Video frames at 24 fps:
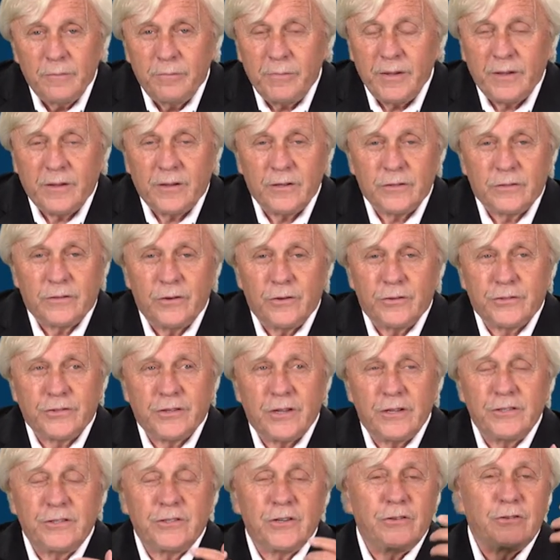because there's
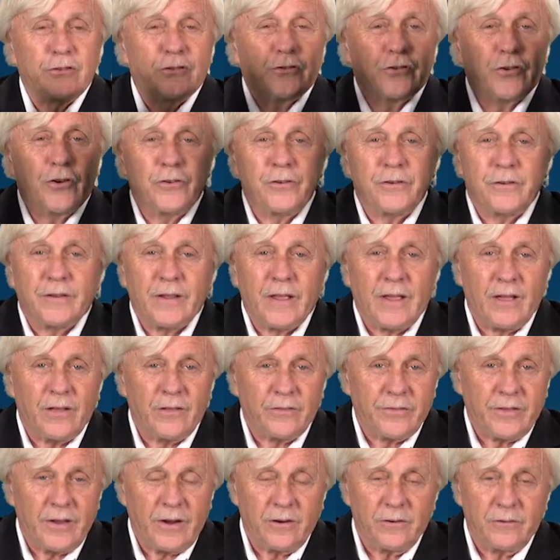such uncertainty
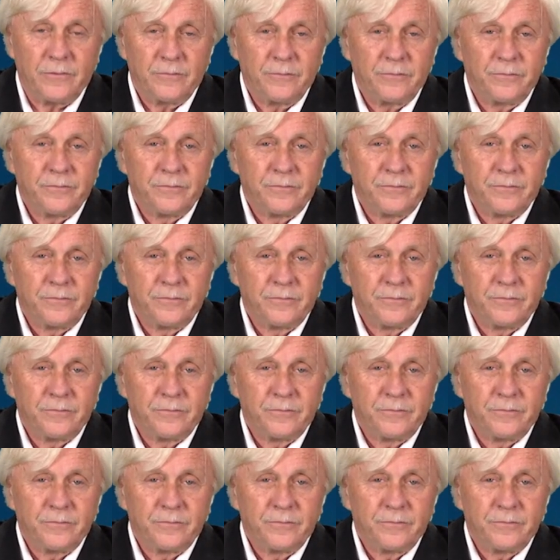out there.